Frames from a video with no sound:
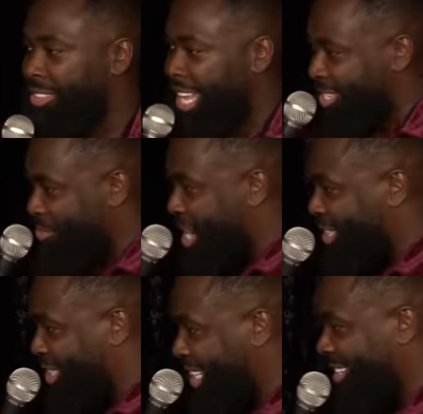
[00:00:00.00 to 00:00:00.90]
That's
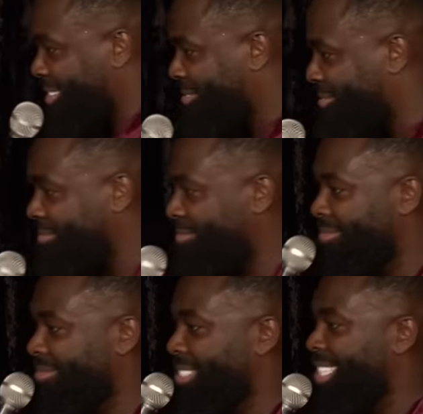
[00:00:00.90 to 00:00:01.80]
my shit.
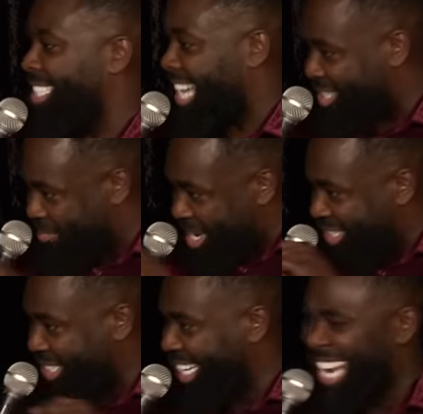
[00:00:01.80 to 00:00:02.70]
That's my
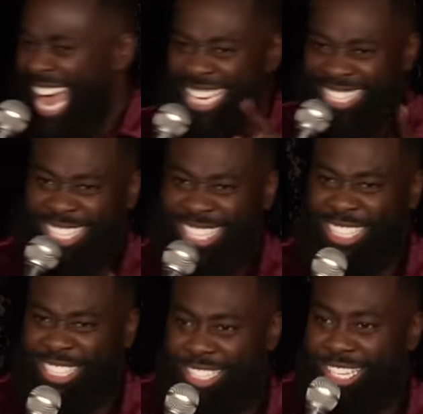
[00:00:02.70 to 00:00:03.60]
shit,
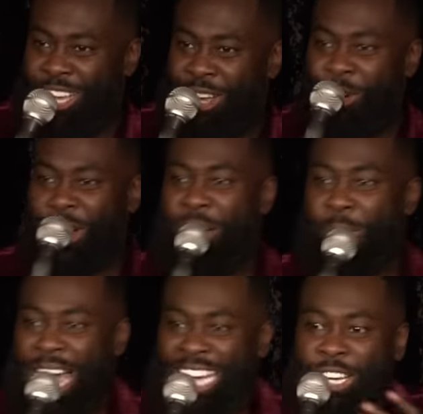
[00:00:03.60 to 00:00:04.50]
Exorcist. With that
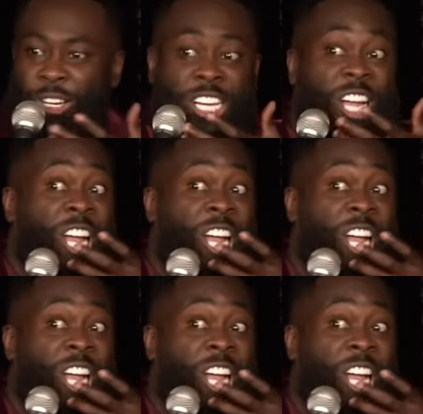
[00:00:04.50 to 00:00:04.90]
white girl,